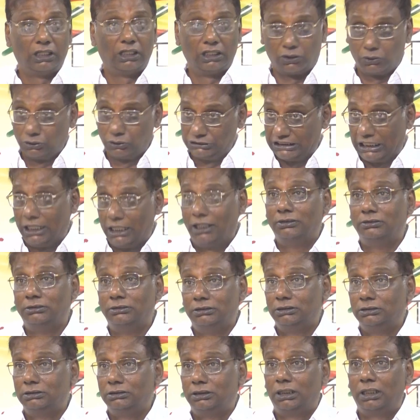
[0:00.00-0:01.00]
Roja,
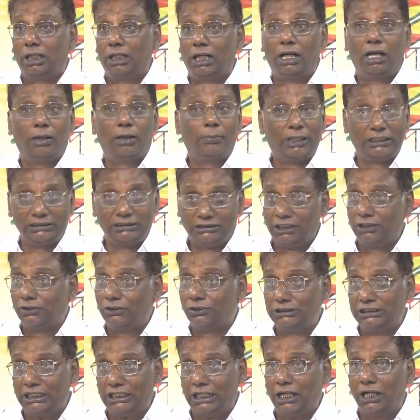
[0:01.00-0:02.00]
Mantri
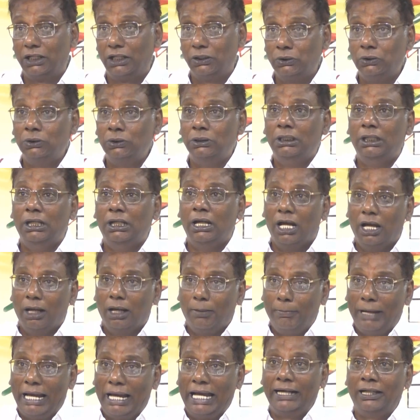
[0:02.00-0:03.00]
Roja Garu.
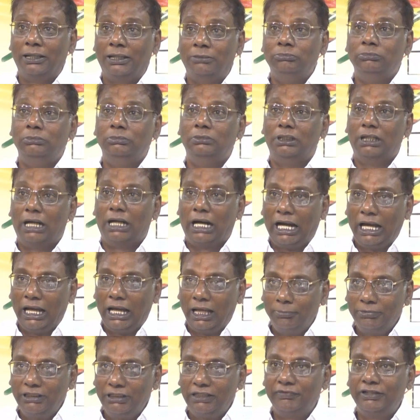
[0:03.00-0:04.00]
Madam,
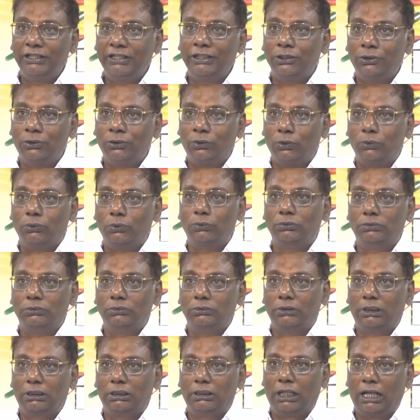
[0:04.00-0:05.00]
I am giving you,
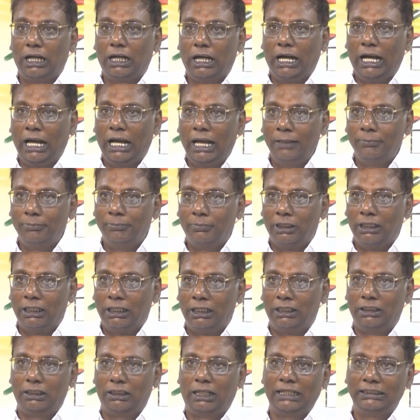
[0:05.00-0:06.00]

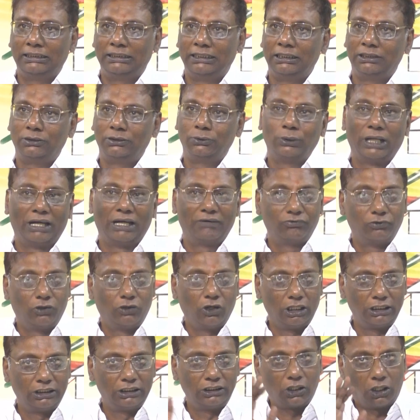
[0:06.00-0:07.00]
I think you have
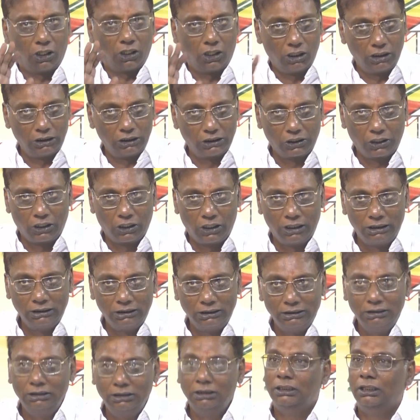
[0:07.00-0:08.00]
got it all
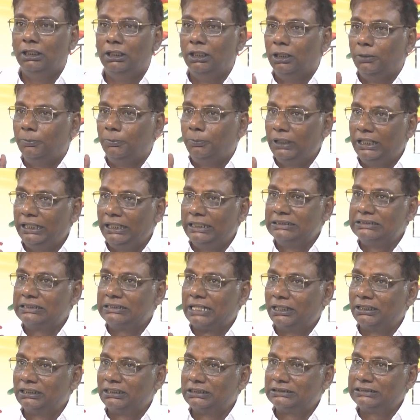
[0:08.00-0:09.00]
wrong. Please
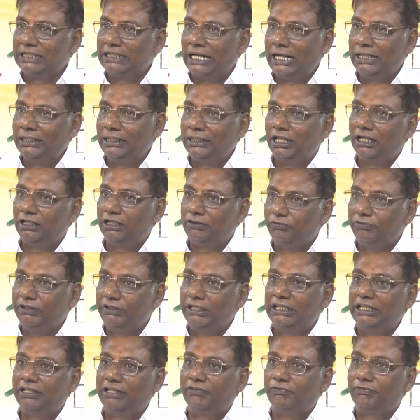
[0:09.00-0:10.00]
understand that
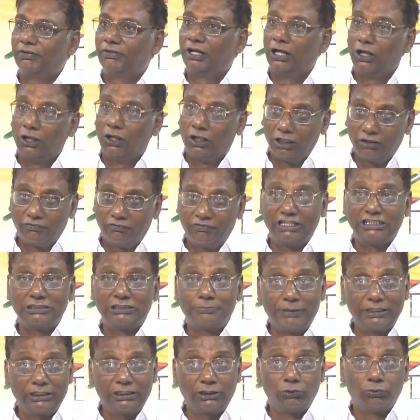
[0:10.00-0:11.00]
we give a lot of
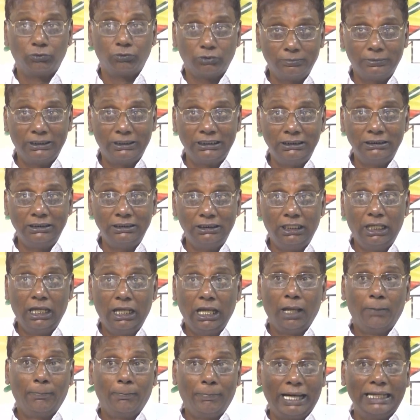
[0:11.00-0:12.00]
respect to women,
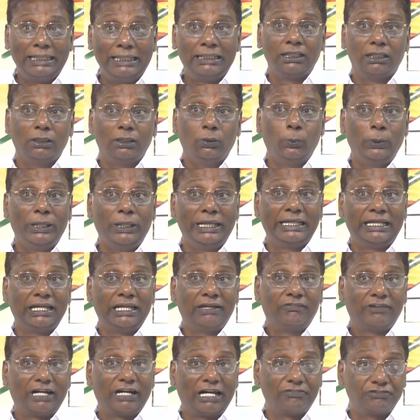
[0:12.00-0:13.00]
but we
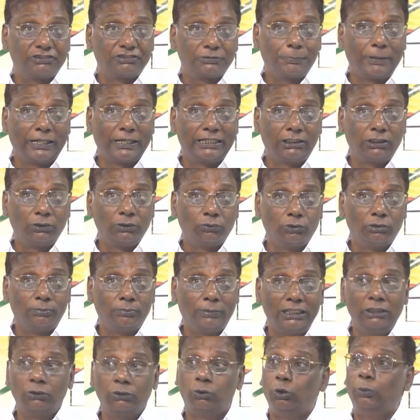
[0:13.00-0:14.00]
give respect to
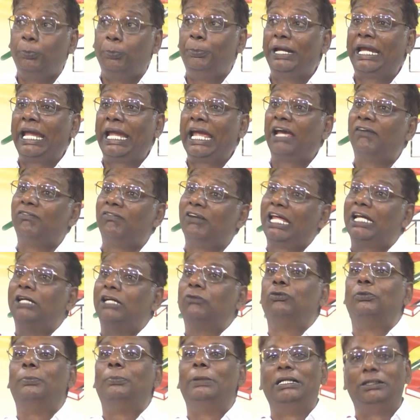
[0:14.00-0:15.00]
women who behave
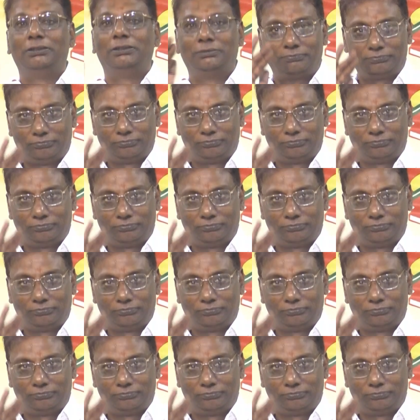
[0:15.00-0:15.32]
like women.